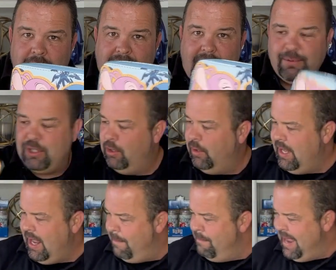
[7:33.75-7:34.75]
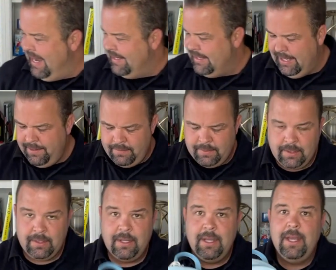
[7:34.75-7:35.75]
Absolutely amazing.
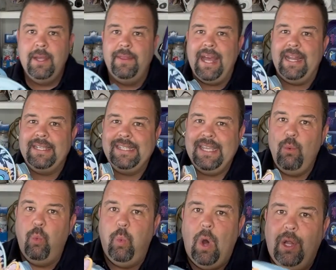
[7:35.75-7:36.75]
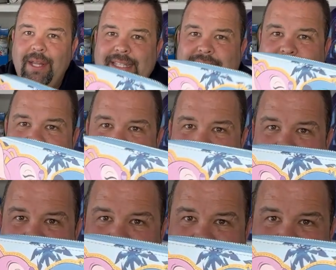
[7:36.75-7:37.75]
That is the wallet
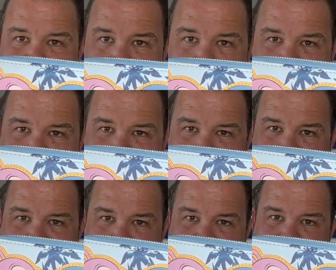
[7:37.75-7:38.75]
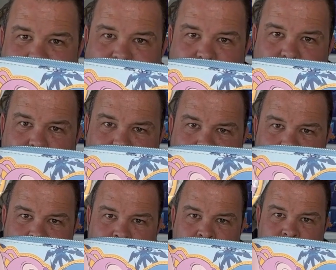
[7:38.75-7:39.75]
and the uh, mini backpack together.
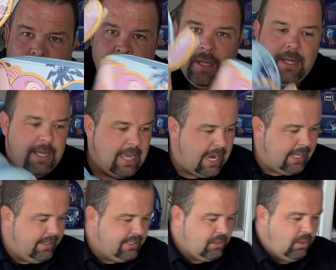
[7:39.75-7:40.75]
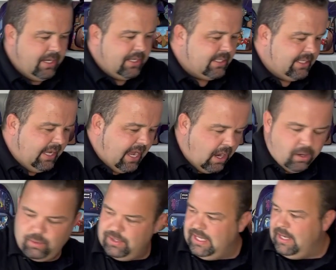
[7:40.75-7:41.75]
And let's go ahead and see
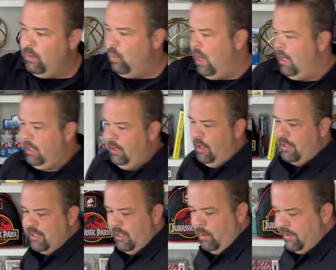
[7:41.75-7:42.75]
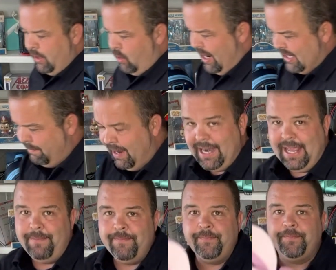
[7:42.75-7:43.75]
how the wallet looks here with the crossbody